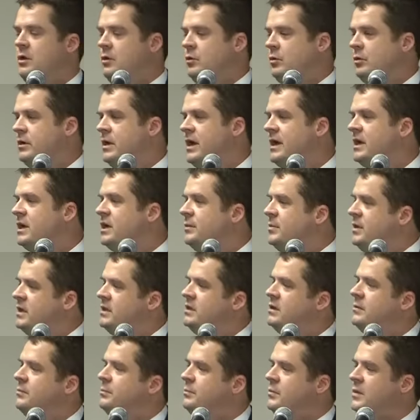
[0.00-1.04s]
we're not going to be
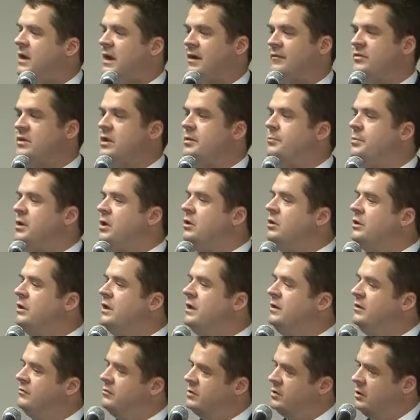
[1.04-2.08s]
have the
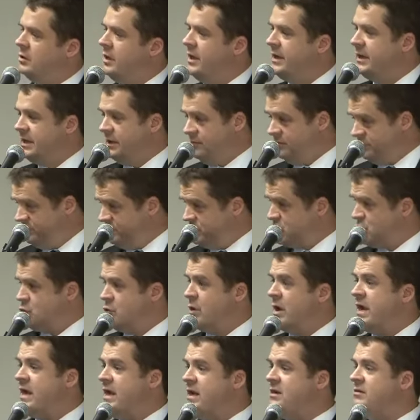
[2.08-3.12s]
ability to like
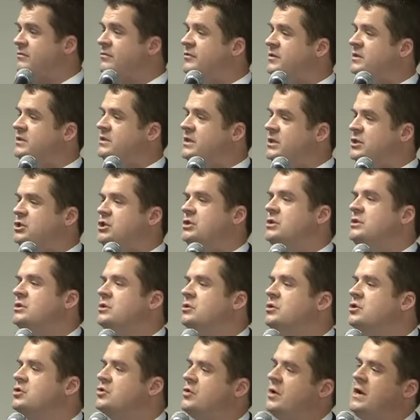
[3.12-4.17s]
train physicians
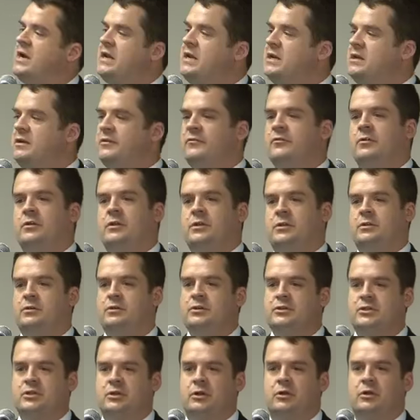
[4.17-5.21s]
or train different
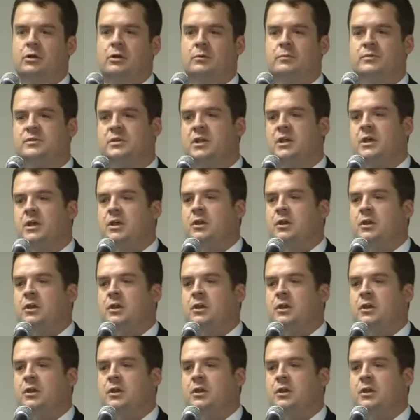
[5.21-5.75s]
user groups.